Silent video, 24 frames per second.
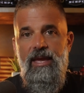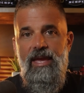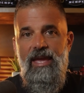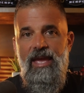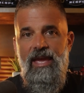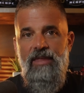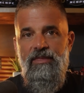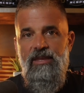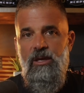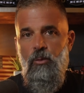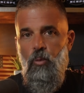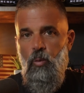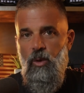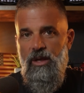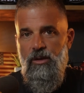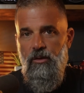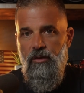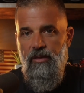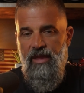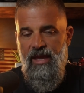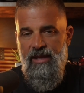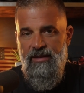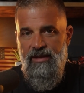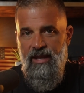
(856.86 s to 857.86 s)
and then whittle
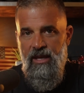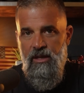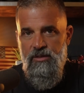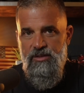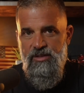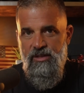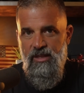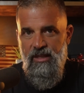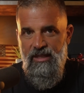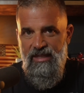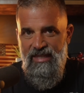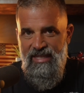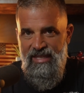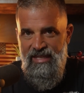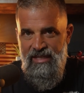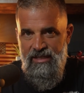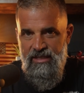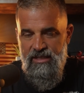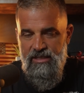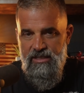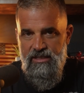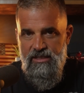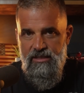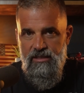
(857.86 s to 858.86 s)
that down to the
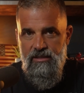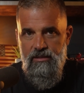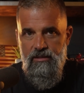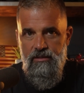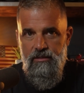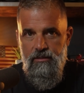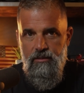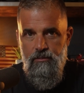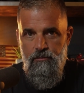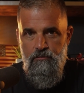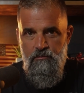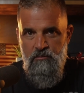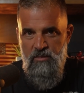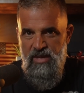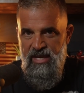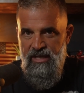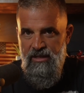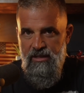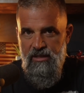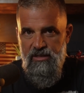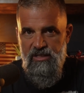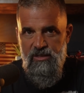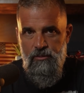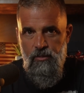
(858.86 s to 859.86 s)
leanest,
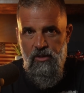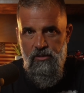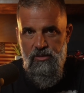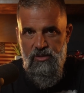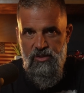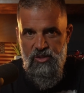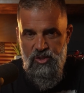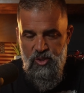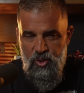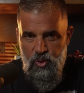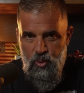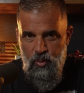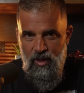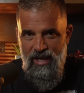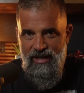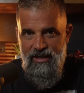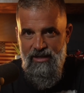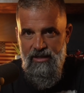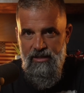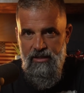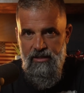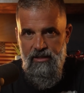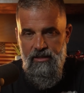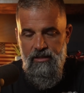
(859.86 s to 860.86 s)
meanest, most
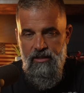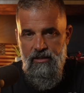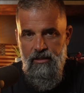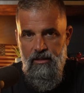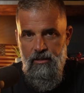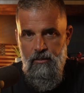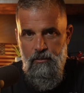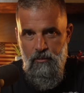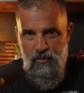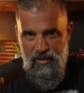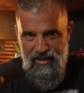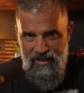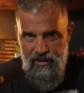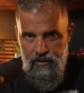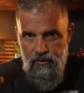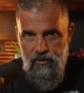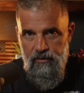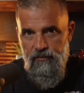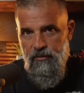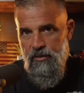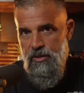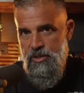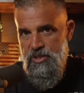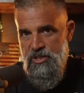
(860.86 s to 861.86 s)
shredded,
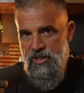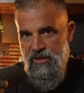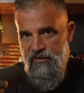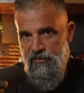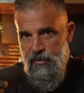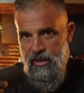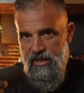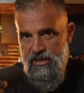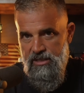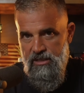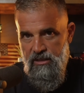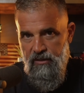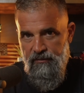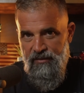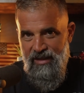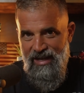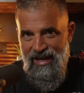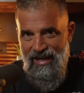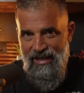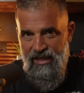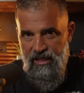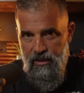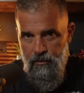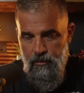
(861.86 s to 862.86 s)
peeled version of myself that
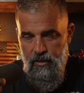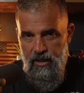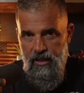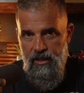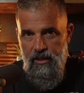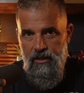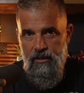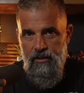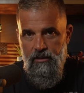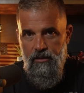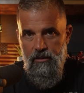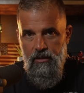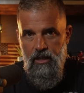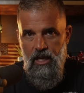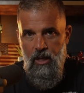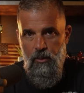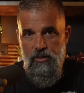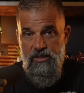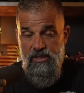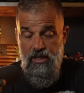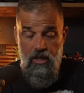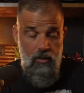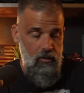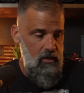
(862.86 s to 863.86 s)
I can be? I
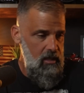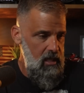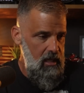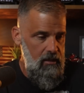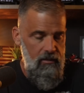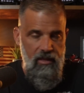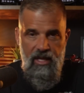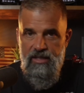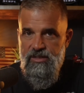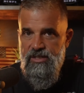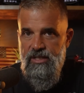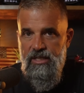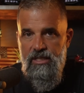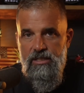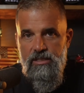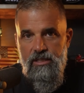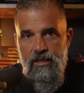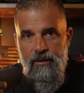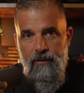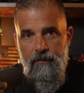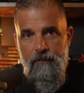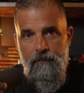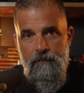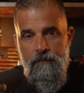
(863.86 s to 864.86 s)
would say, okay, that's
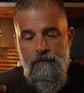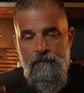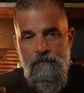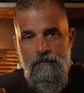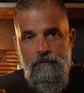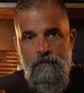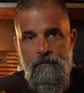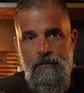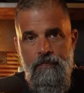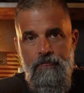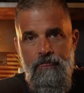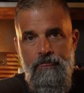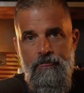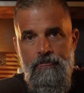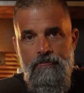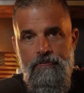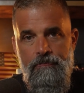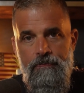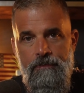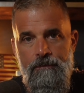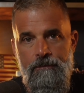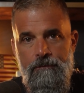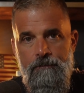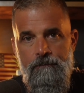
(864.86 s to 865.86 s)
easy.
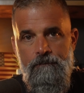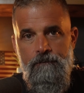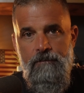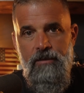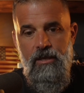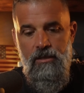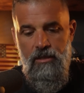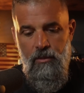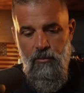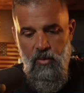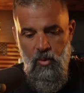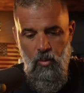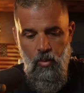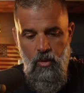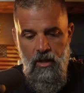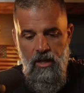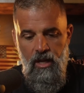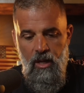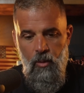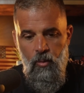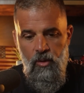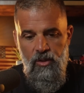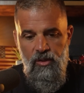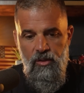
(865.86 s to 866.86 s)
Number one,
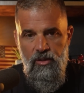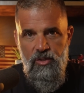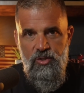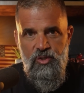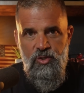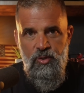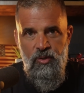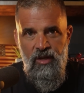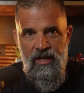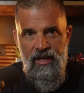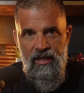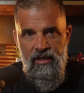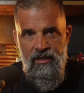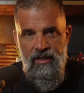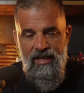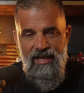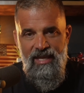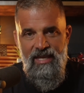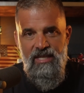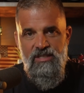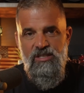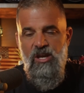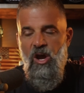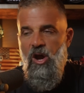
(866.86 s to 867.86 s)
I want you to train
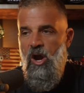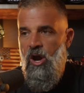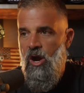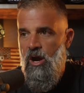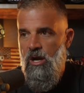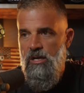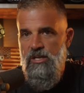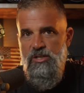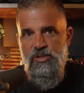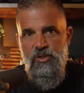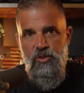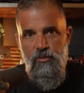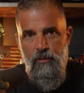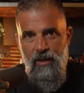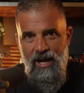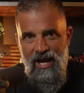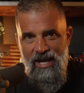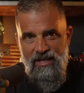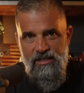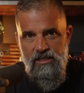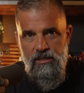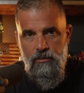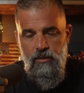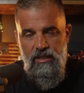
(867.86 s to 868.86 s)
as hard as you
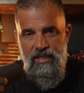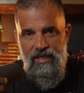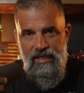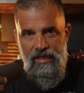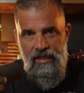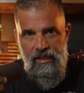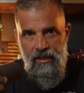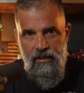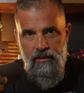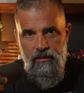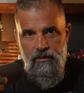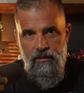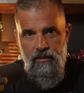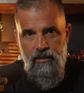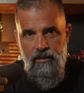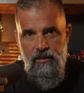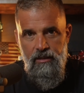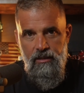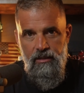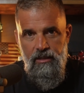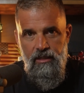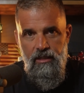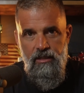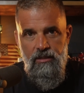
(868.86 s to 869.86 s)
possibly can
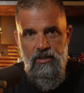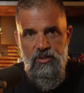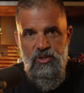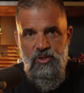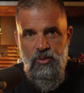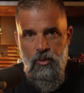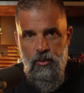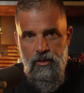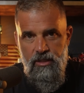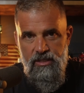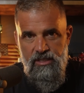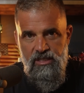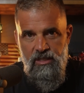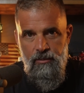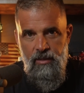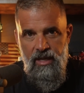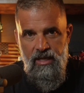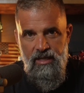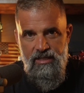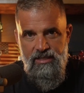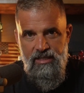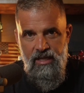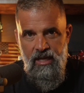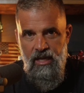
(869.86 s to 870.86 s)
in the shortest
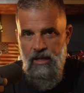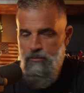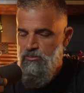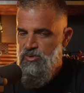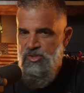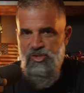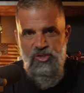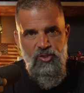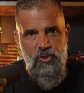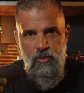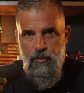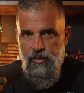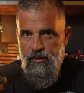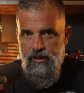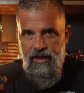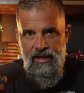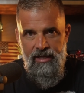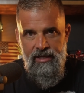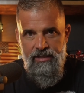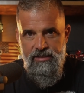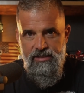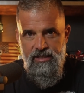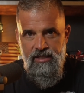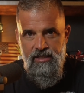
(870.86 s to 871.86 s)
amount of time. Super
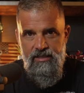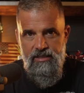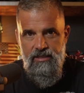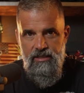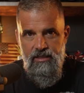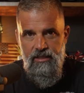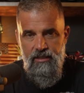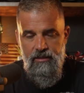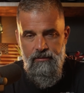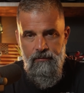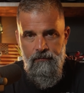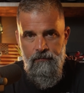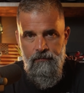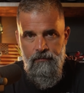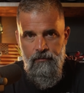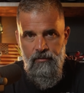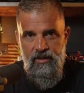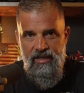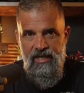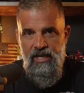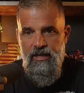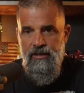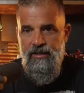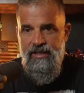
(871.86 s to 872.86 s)
high intensity,
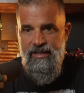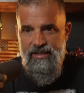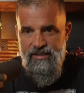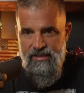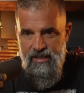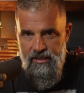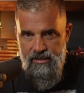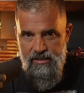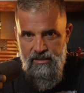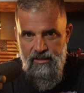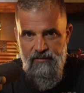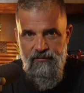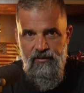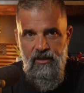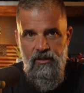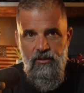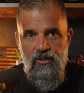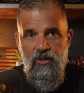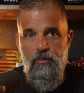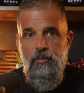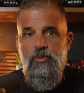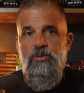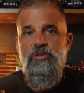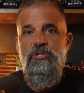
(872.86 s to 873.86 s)
carrying sets to
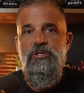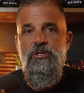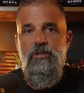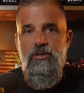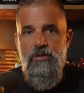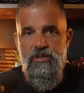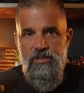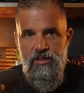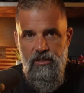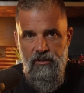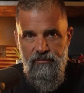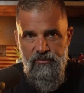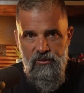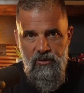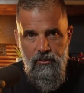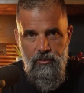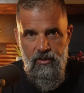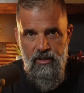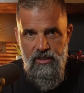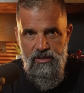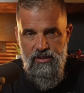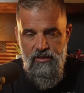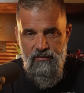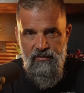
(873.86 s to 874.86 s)
failure, pushing yourself to a
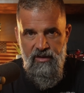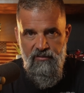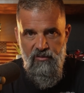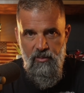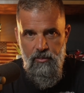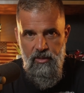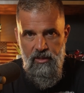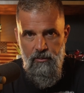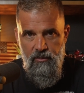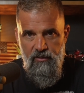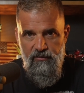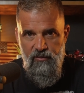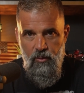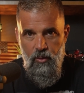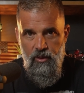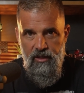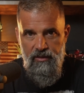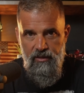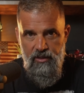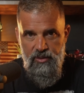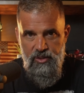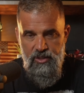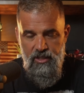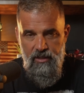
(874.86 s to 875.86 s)
place you've never been before
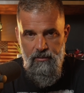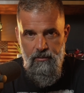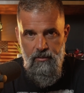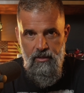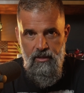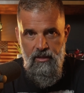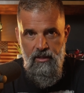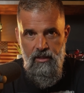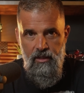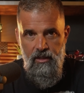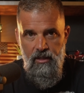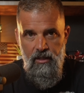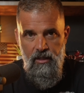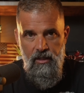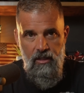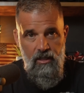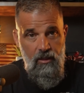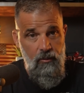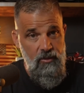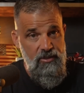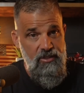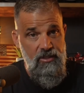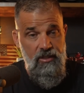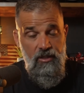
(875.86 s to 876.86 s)
in the gym. And
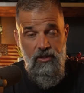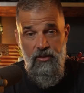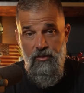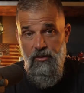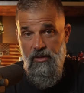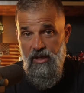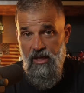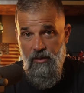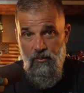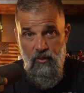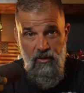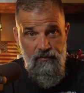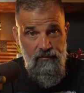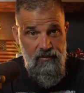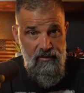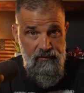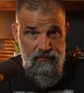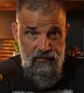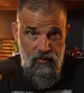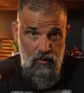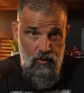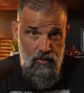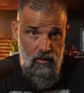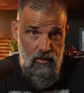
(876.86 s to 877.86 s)
I want you to do that roughly
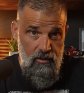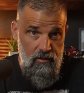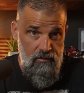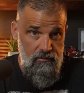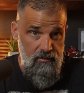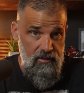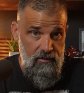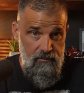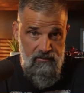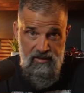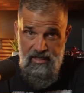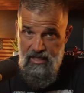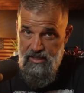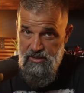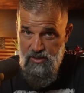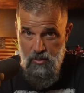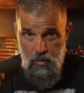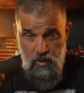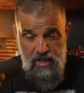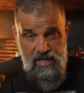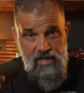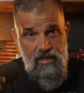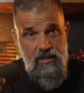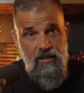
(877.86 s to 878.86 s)
4 days a
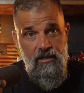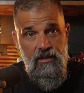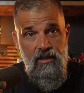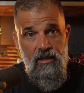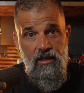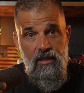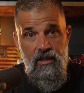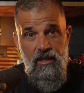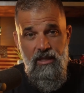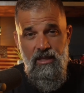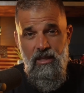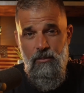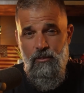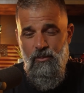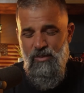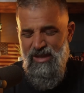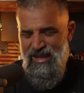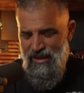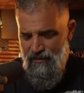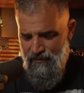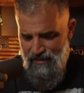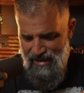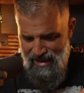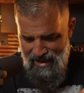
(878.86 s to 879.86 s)
week, and then
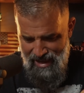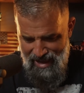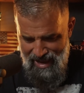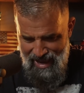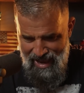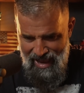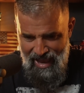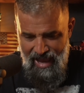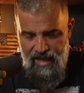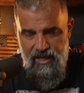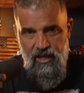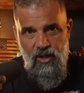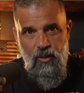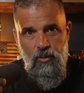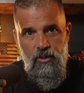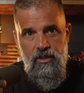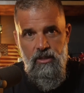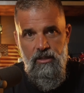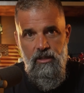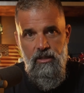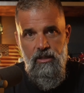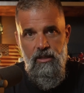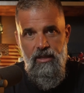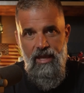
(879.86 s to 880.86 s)
give
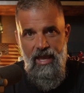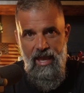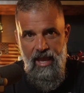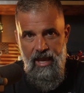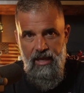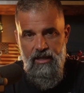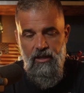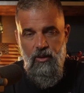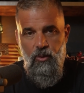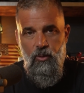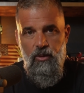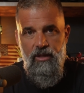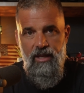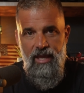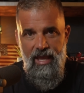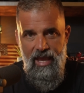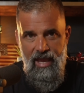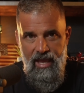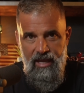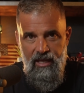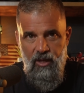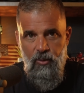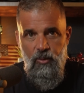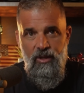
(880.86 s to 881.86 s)
adequate
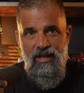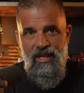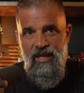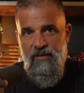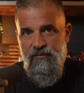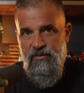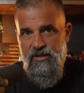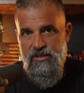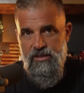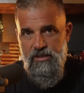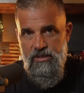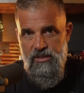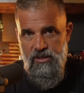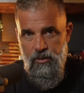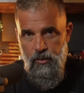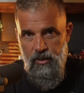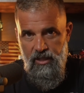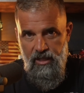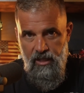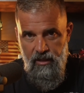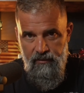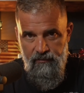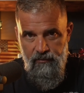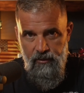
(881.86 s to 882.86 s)
emphasis to
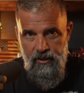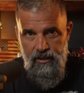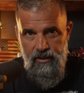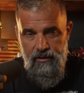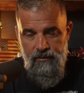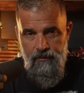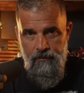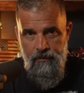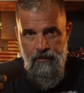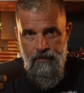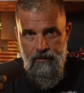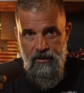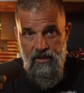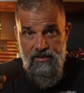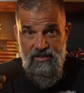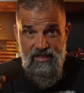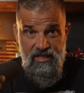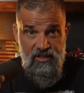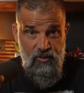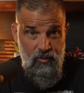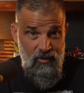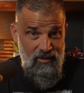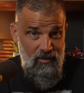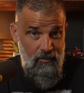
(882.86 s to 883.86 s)
recovery, because
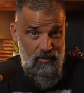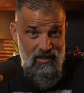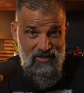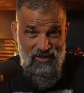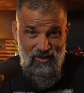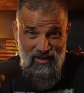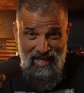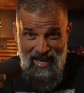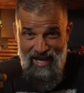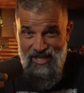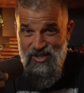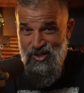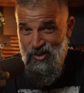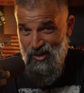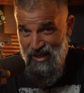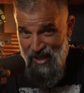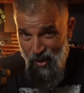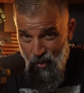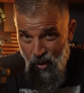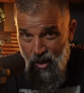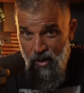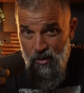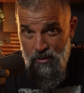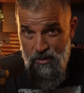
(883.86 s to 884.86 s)
that's when the muscle actually
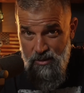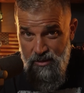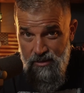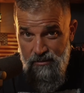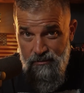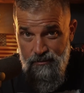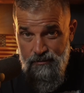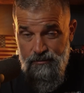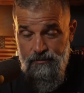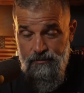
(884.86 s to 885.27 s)
grows.